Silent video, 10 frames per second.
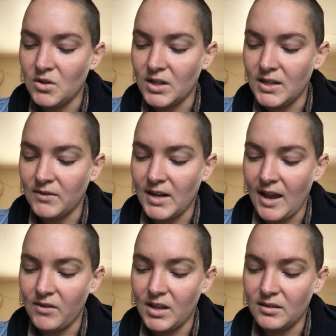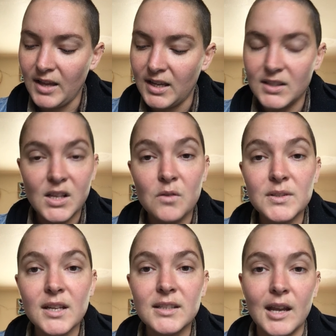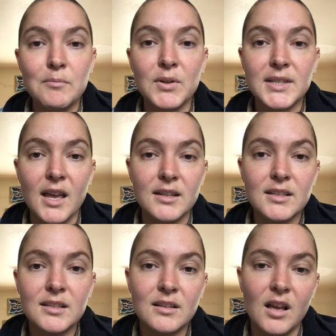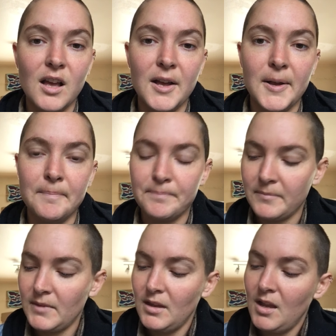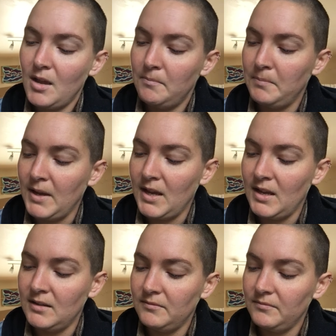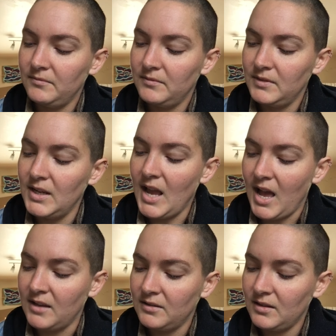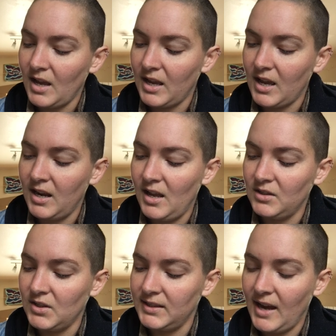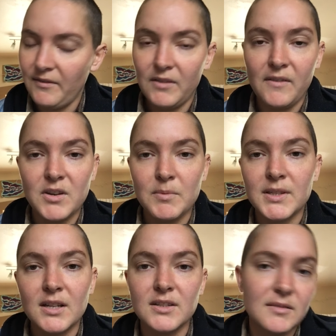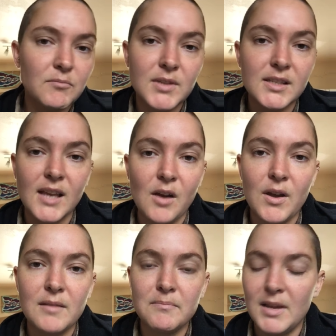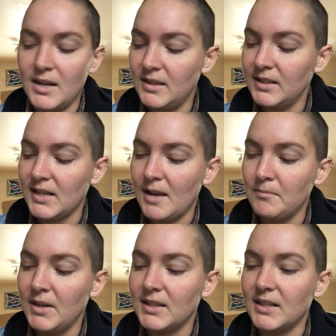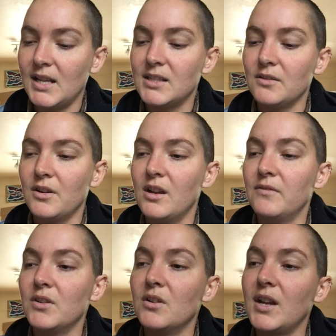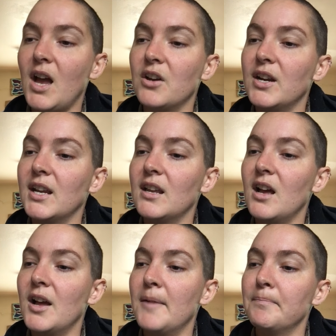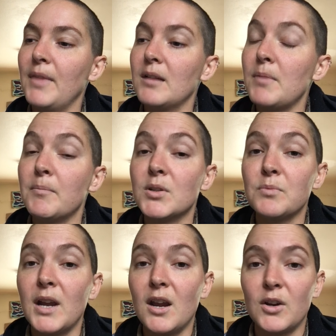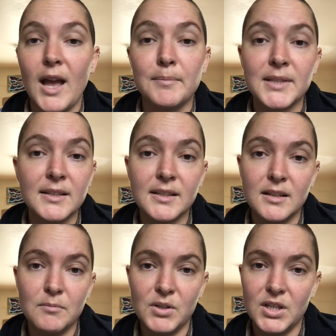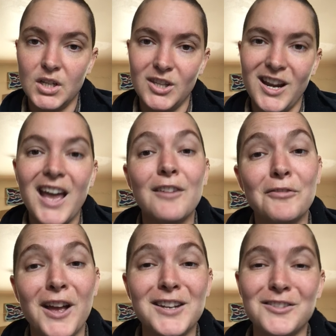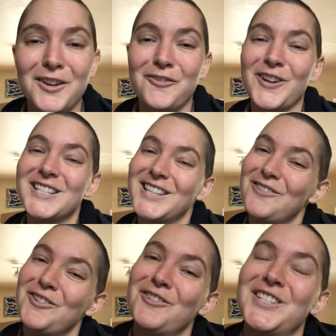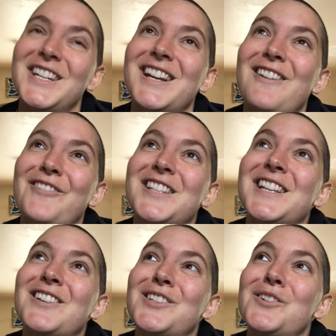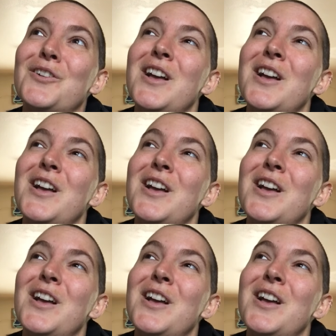could even have it like as low as like 10%. But yeah, I kind of just have it 50% just because that's how I made it this time. But it's nice for if you're encountering like pepper spray or capsaicin in particular. I had a friend recently when we were staying at a friend's house who